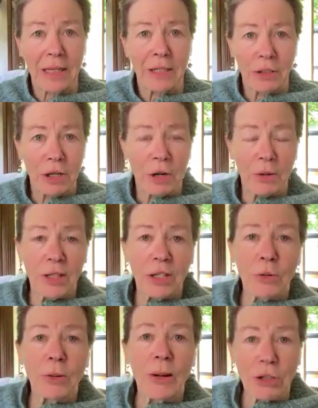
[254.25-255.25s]
to go in the
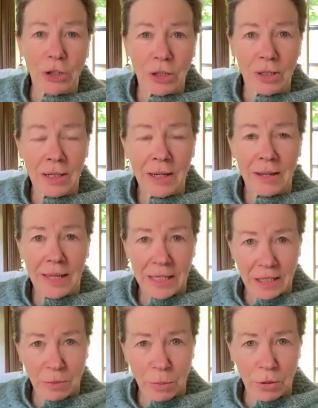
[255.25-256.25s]
direction
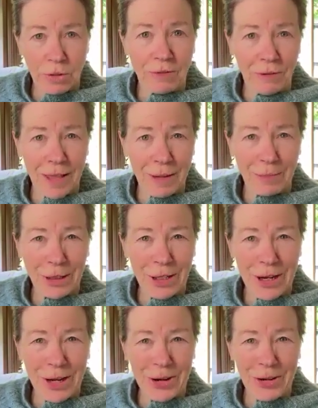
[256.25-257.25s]
that's important for them to
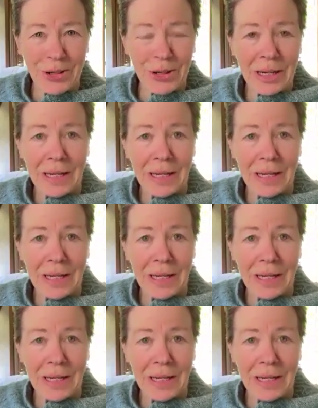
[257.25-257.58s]
go.